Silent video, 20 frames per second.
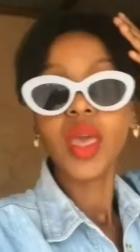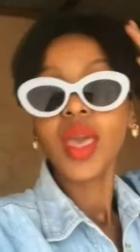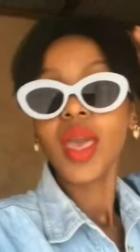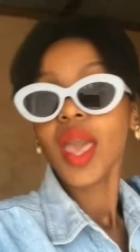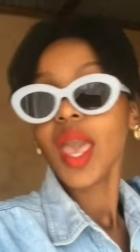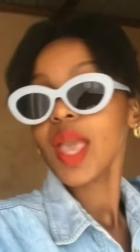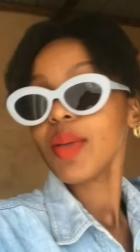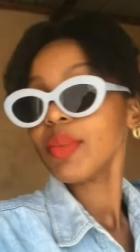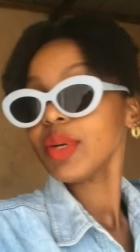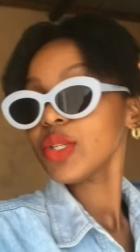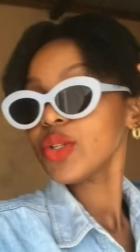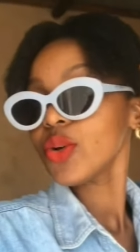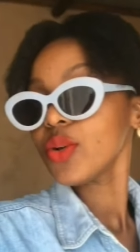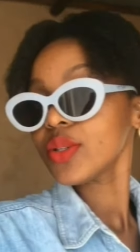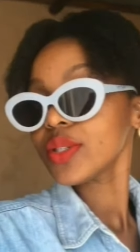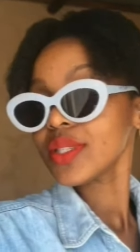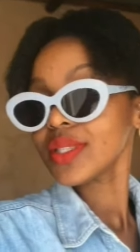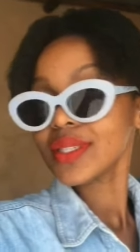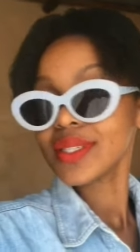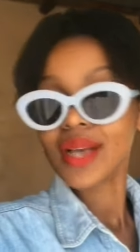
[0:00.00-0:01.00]
Hey my
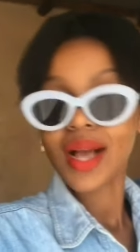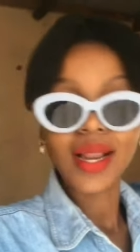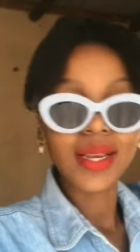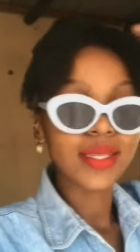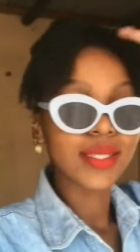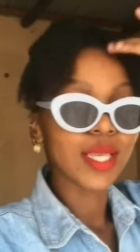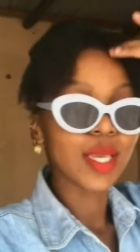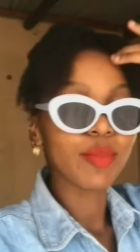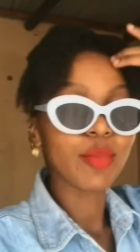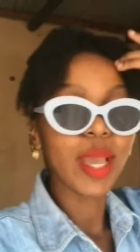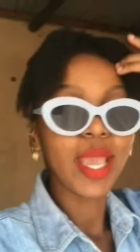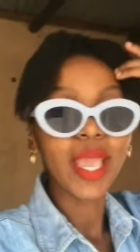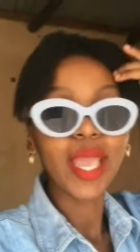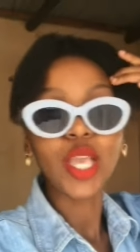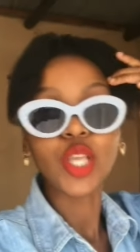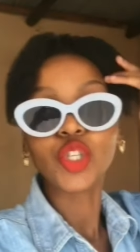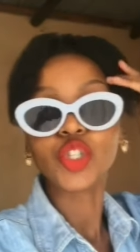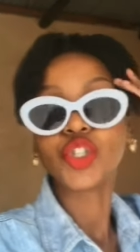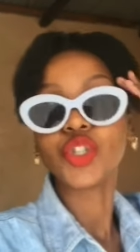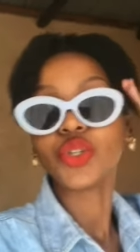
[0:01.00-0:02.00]
dolls and darlings, hey my
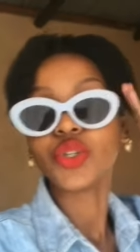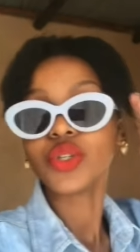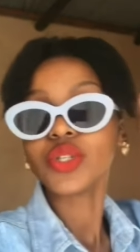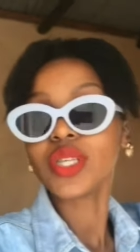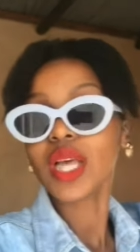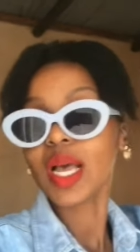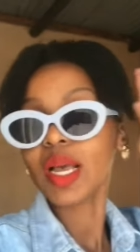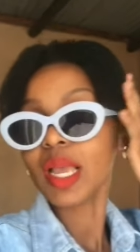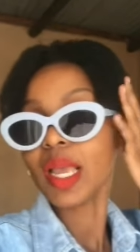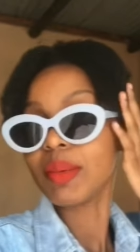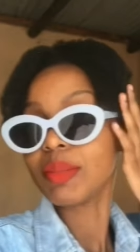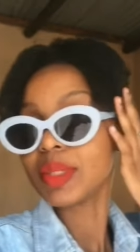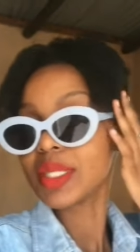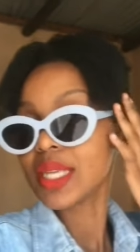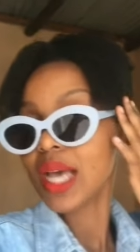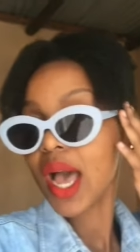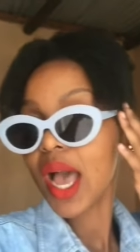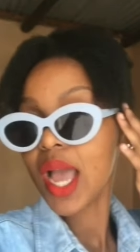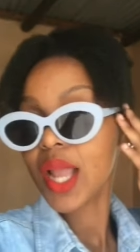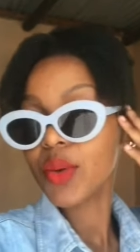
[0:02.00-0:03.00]
angels, I am
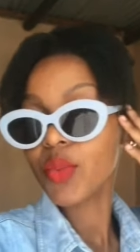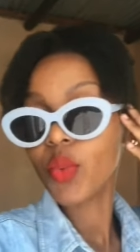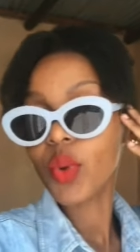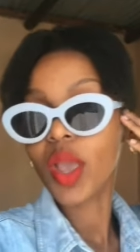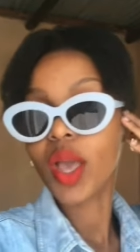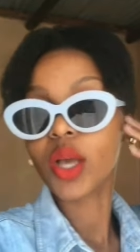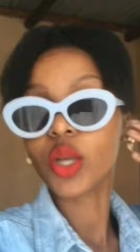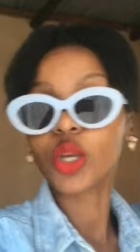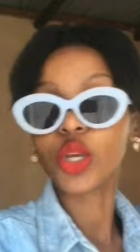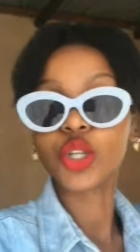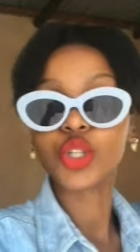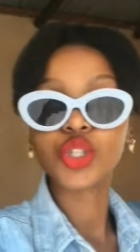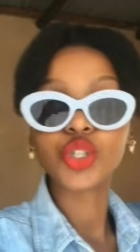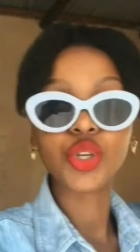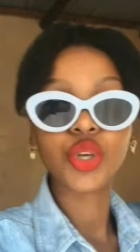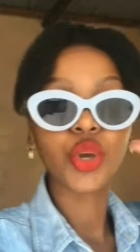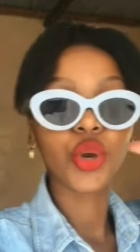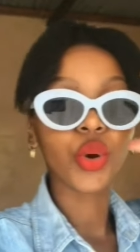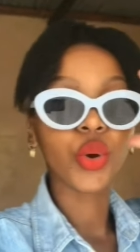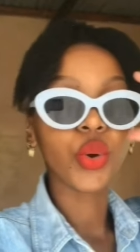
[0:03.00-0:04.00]
done, we are good to
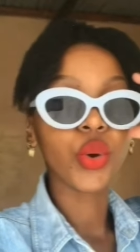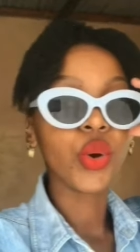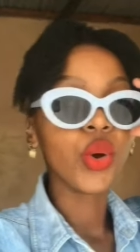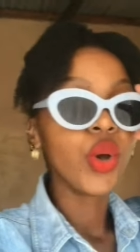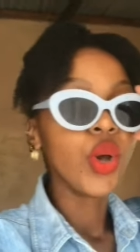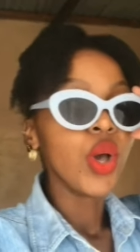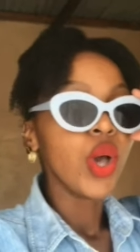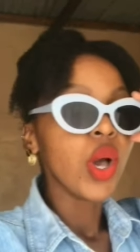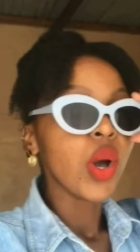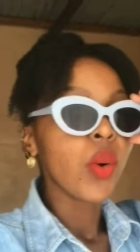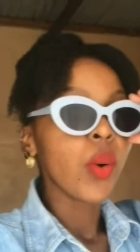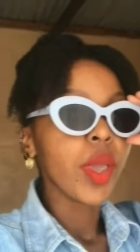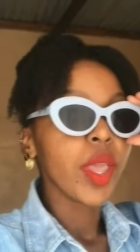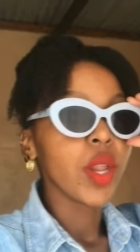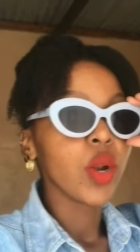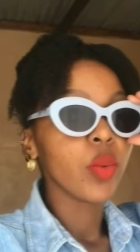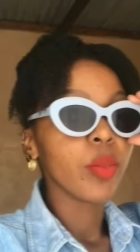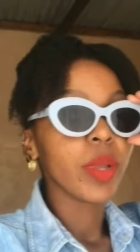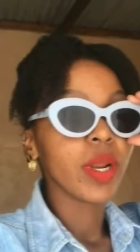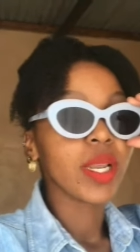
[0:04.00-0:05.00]
go.
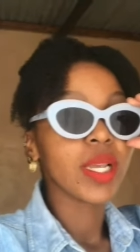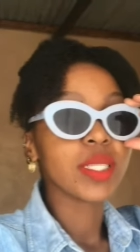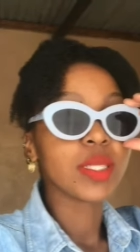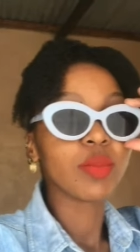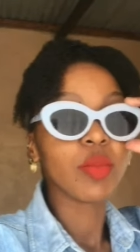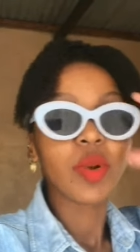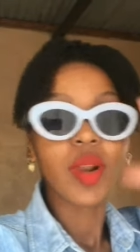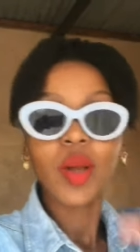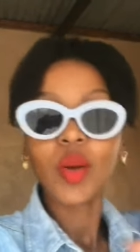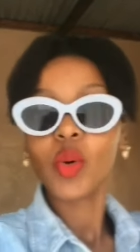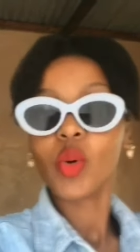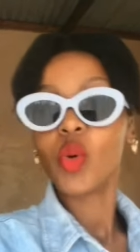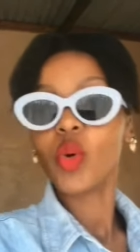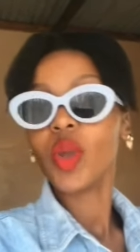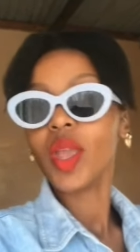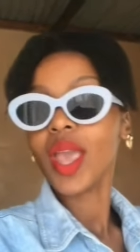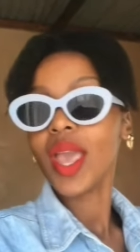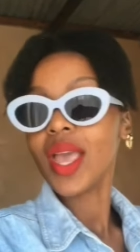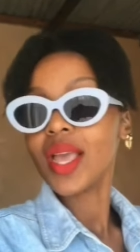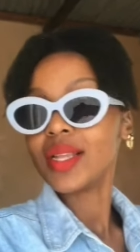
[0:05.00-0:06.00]
Ngwanyana o bereketse mo
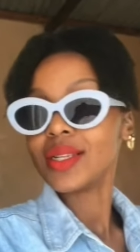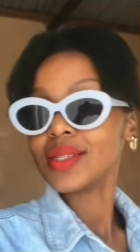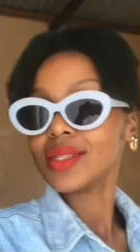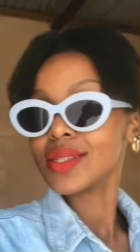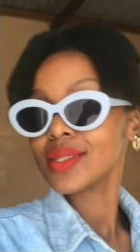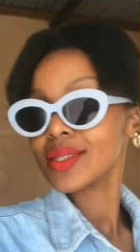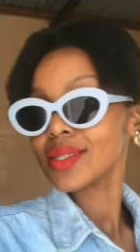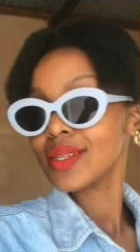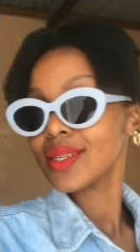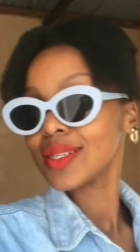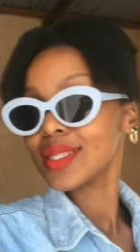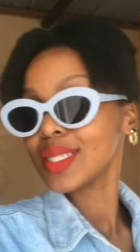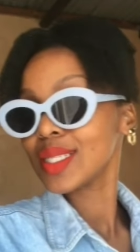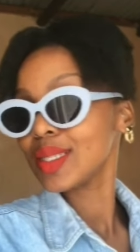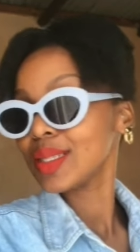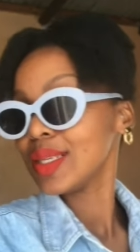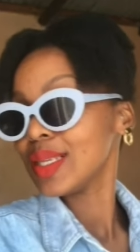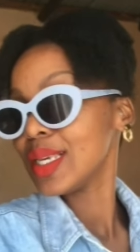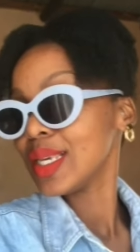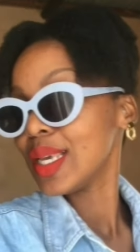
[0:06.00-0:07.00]
nakong and
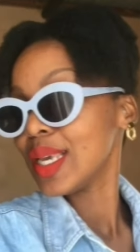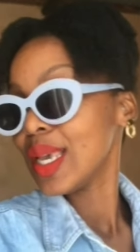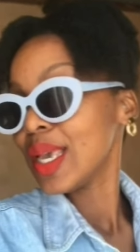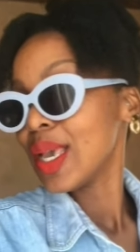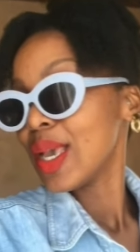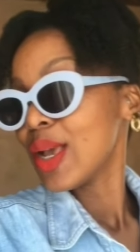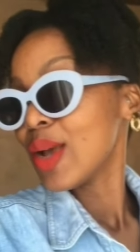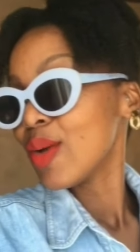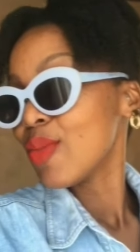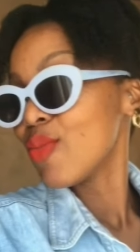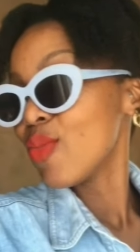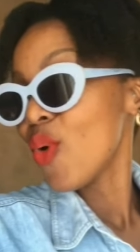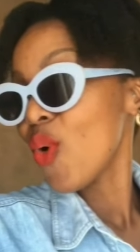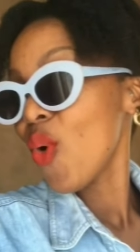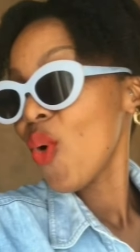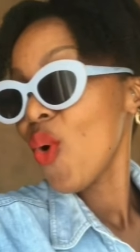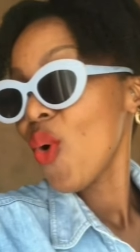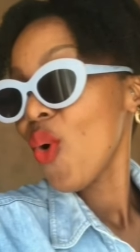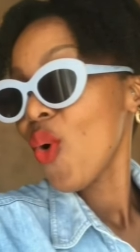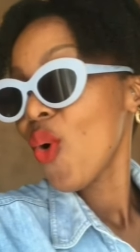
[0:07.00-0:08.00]
see,
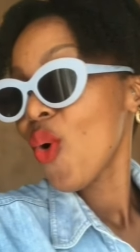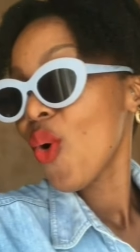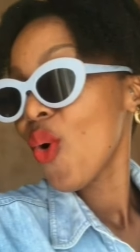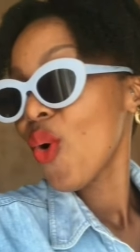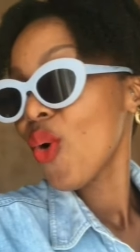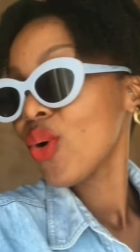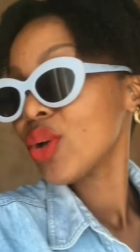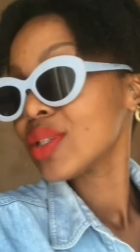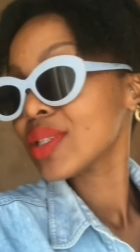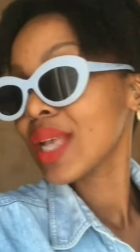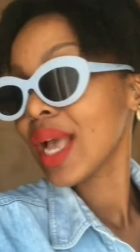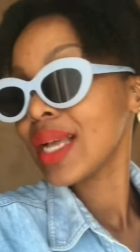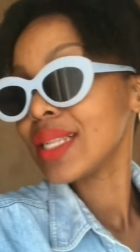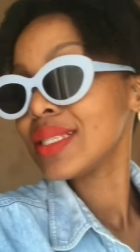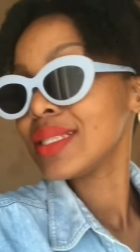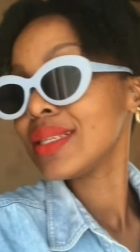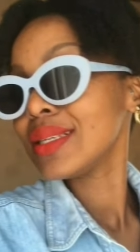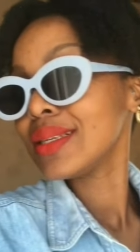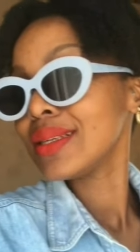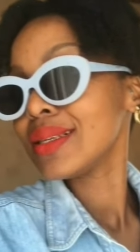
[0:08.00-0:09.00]
mo
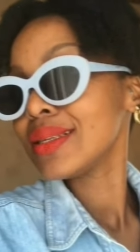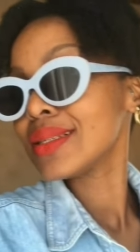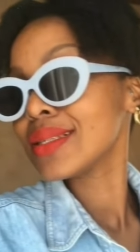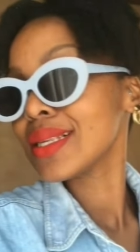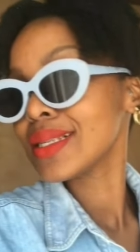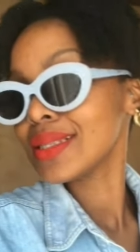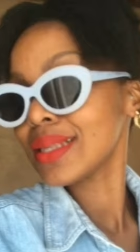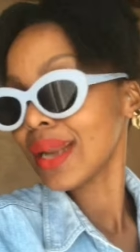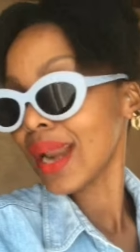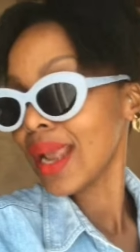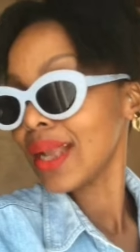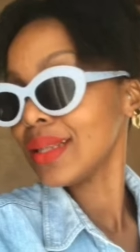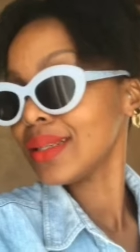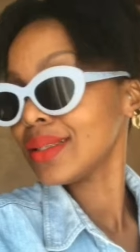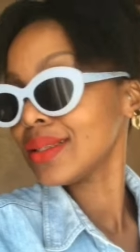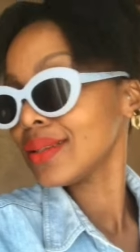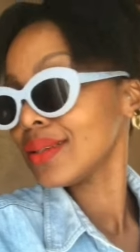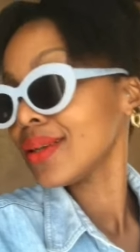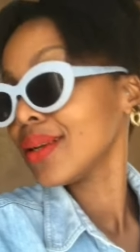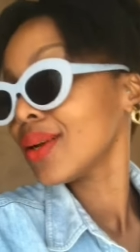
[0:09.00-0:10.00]
skating, se right,
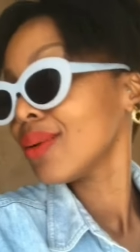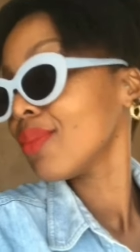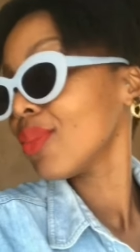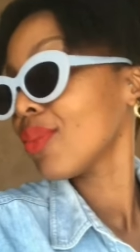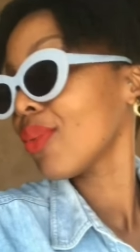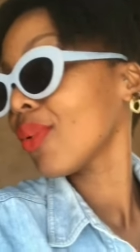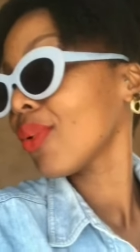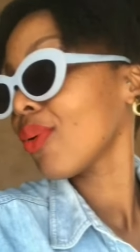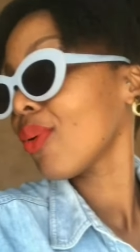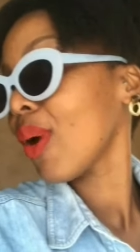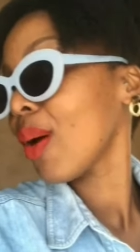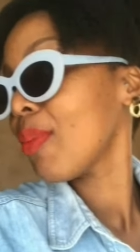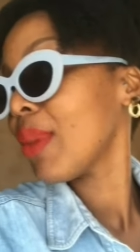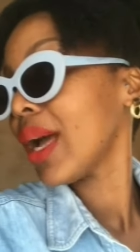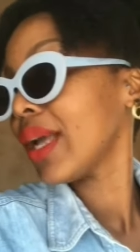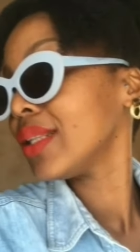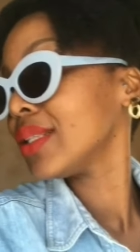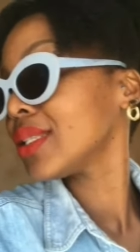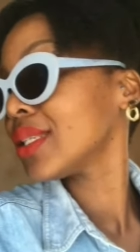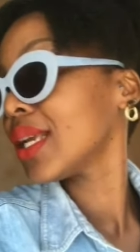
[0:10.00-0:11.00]
kwa
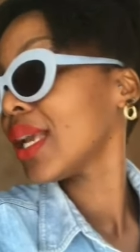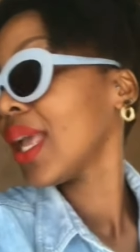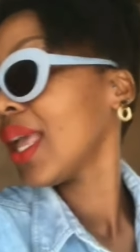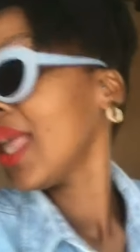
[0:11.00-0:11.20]
matšhe.